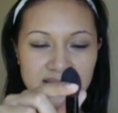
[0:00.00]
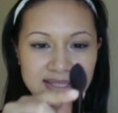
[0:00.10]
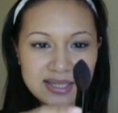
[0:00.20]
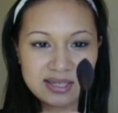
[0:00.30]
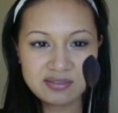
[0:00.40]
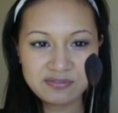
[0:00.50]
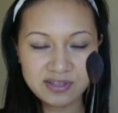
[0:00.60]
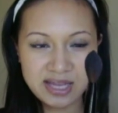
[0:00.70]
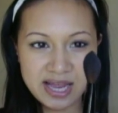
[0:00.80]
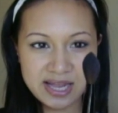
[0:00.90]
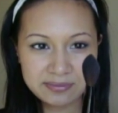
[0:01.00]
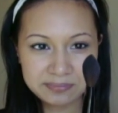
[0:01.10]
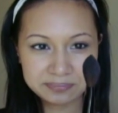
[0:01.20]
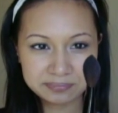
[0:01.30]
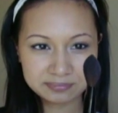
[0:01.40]
It's kind of
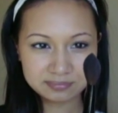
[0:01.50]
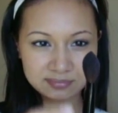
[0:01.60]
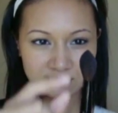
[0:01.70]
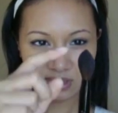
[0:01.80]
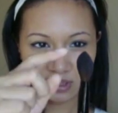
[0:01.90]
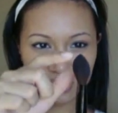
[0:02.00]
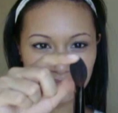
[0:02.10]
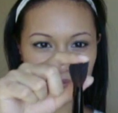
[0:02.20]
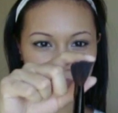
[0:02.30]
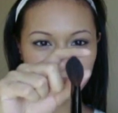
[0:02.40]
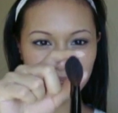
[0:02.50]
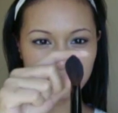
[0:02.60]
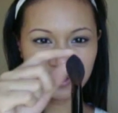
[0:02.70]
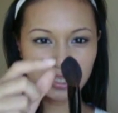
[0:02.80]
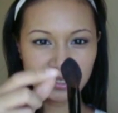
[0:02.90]
flat, it's
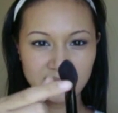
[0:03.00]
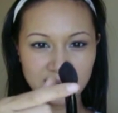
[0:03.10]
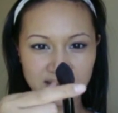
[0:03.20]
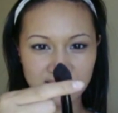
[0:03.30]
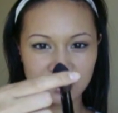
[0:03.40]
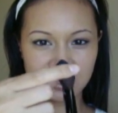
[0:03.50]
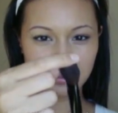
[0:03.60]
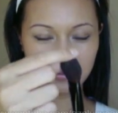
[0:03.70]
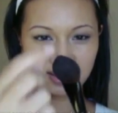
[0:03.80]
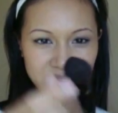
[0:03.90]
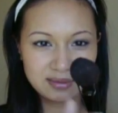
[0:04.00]
fluffy, and it kind of